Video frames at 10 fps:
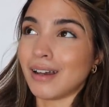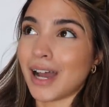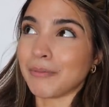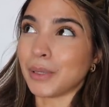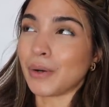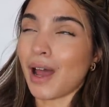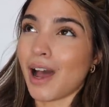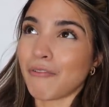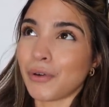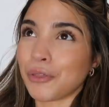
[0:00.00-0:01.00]
About
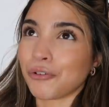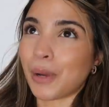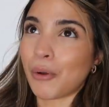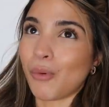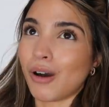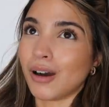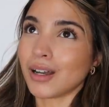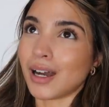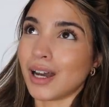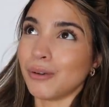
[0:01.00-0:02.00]
halfway through my
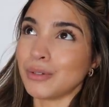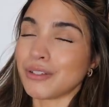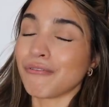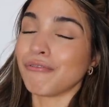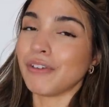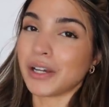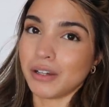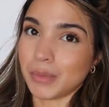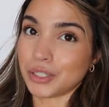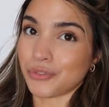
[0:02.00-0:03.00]
walk, I was
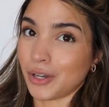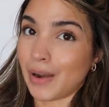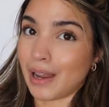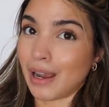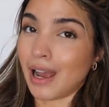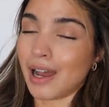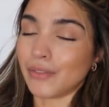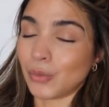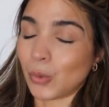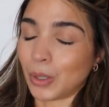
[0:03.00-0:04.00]
very much regretting
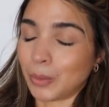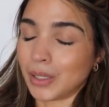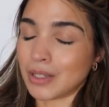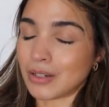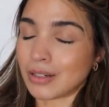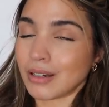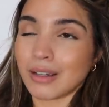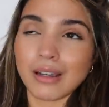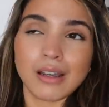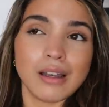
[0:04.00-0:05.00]
having worn a blazer.
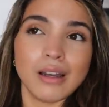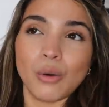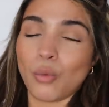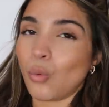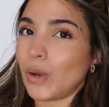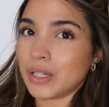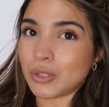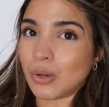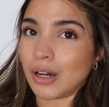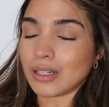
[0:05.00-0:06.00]
Way
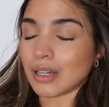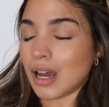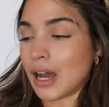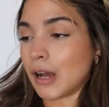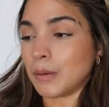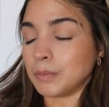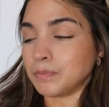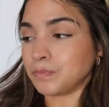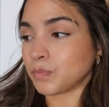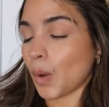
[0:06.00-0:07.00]
too hot.
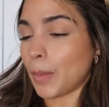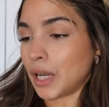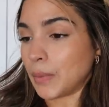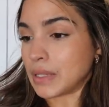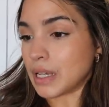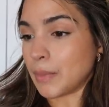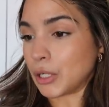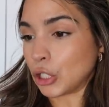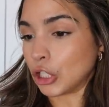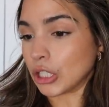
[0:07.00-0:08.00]
But anyways, I'm
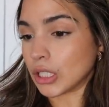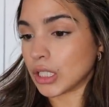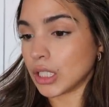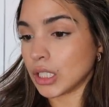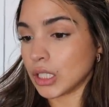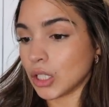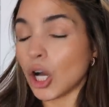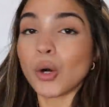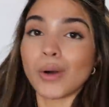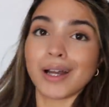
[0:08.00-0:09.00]
gonna cook.
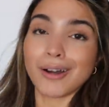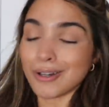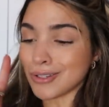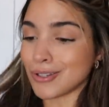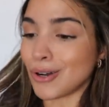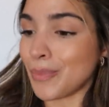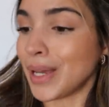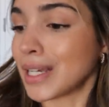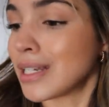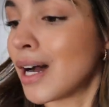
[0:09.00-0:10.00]
Oh, I also
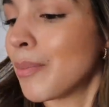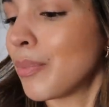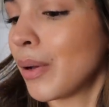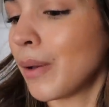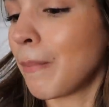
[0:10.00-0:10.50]
picked up